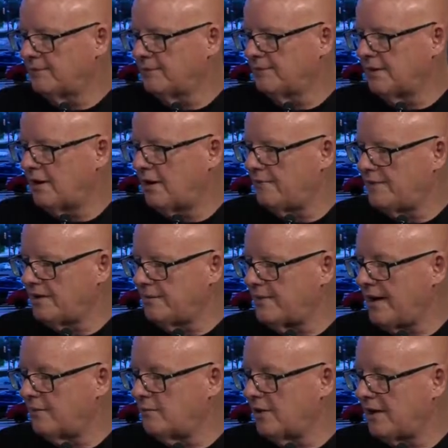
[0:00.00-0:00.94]
hobby
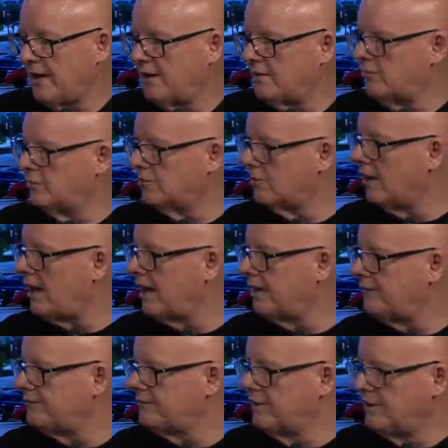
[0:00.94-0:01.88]
back when I had a real
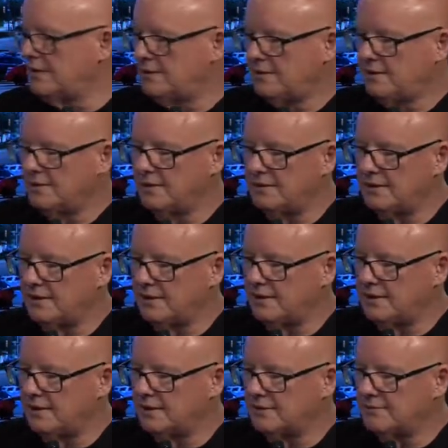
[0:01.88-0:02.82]
life
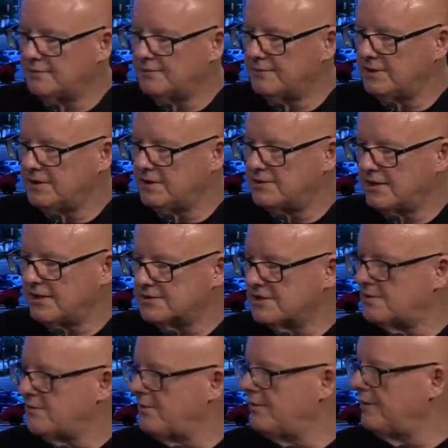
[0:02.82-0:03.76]
and did things
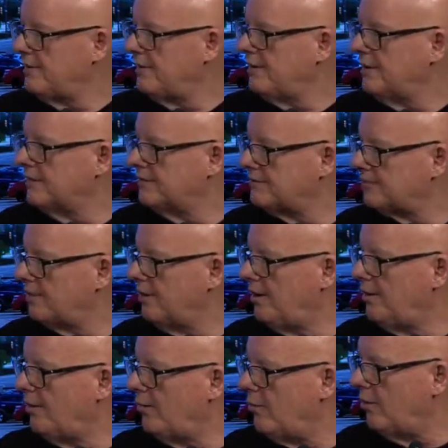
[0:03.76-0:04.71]
other than this
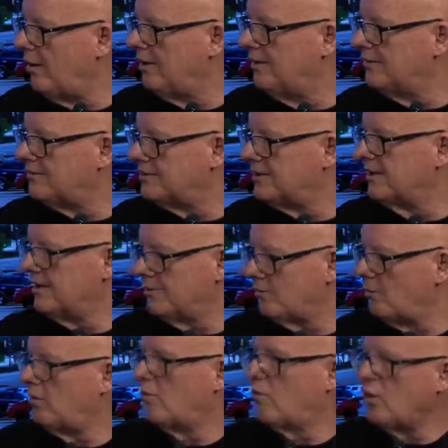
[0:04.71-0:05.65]
was studying
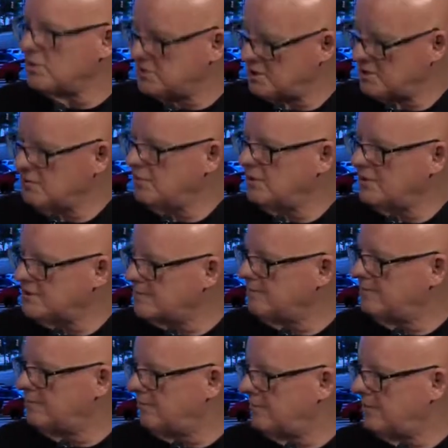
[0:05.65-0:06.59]
World War II.
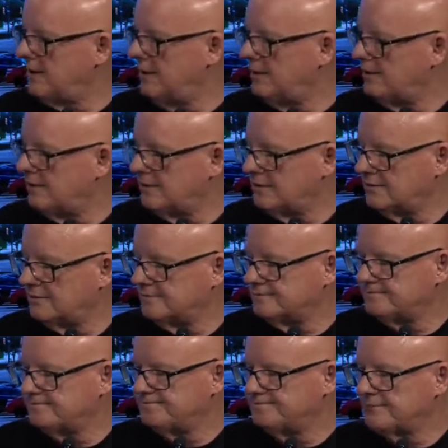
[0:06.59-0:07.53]

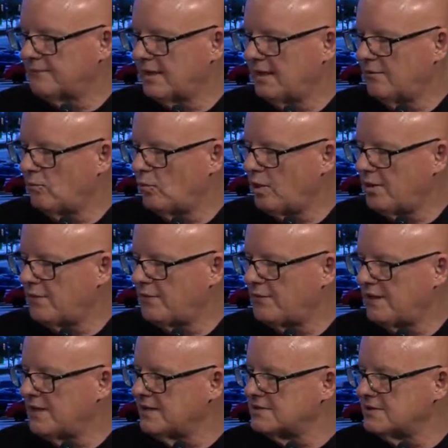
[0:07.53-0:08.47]
And one of the
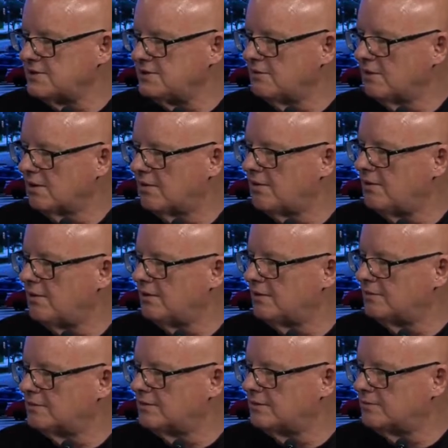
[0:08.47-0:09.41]
things that you learned
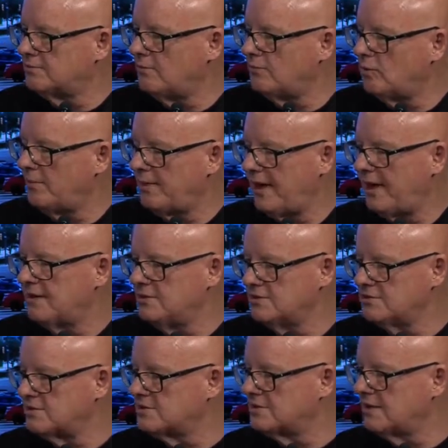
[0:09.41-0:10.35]
is what Patton
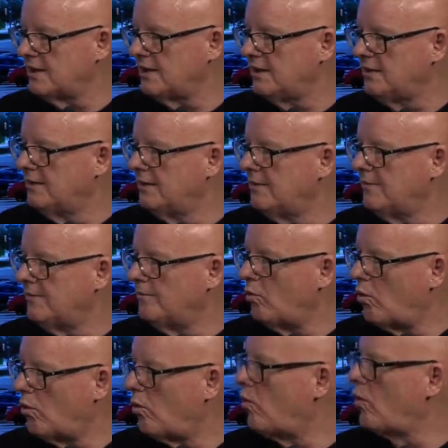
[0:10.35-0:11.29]
used to say:
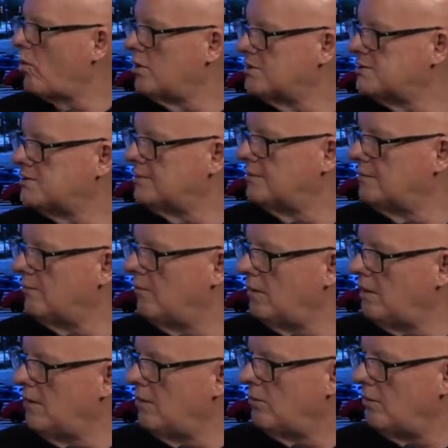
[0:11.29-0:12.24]
wars
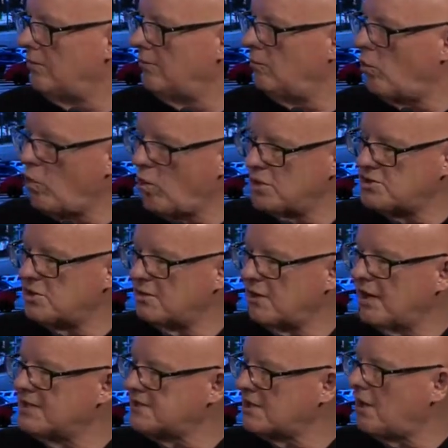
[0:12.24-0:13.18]
are
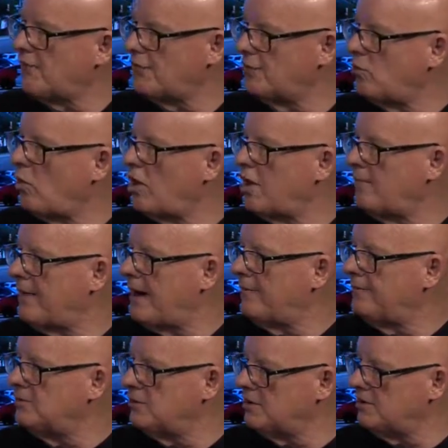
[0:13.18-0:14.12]
less often won by
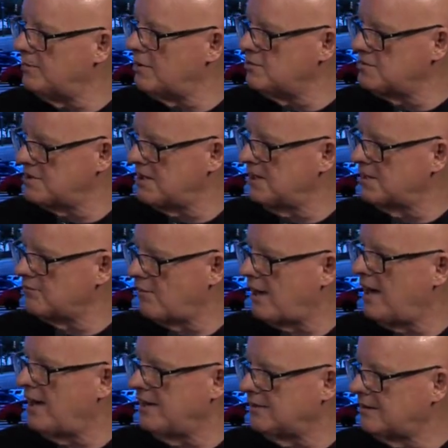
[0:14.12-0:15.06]
doing the most things
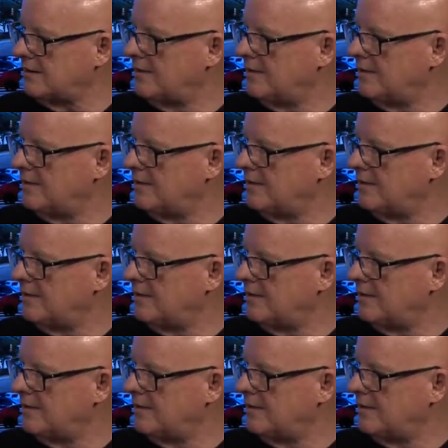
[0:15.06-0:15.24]
right